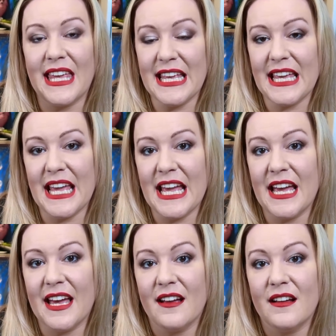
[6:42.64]
Geek
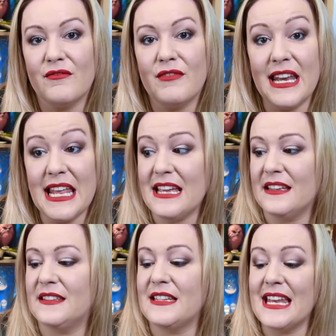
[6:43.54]
Gear released,